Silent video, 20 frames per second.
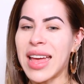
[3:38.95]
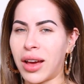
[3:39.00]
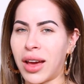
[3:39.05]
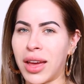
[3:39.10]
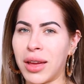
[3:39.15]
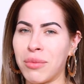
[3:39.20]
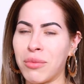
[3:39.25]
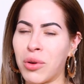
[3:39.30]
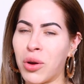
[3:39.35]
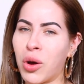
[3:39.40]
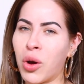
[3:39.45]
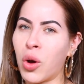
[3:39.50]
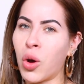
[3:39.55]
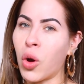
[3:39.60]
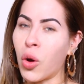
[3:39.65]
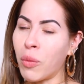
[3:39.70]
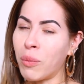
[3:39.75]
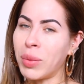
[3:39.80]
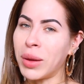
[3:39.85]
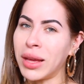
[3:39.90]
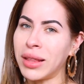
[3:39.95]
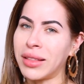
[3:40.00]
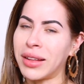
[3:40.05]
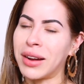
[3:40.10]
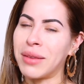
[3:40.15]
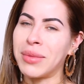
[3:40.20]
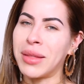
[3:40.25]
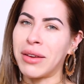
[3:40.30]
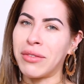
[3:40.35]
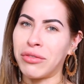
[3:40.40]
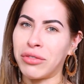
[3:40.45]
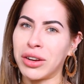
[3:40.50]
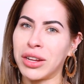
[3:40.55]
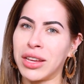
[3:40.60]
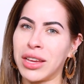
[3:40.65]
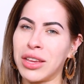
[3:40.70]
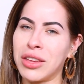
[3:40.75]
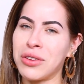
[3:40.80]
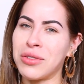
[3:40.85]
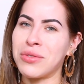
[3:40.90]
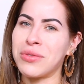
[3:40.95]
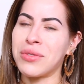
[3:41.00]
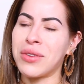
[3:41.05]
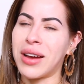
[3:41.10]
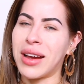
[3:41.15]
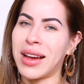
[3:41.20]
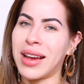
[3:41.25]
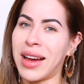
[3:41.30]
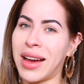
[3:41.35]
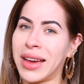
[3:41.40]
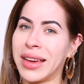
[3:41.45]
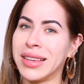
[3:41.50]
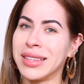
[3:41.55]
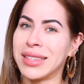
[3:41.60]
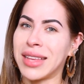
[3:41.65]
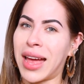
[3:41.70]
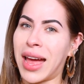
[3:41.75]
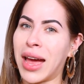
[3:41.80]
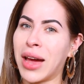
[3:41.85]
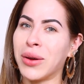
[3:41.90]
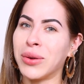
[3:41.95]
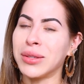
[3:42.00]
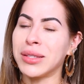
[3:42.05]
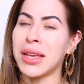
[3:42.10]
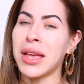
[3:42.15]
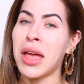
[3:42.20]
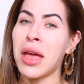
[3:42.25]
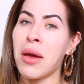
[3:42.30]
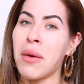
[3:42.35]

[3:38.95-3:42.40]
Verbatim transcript: I'm hoping that I'm not freaking you guys out,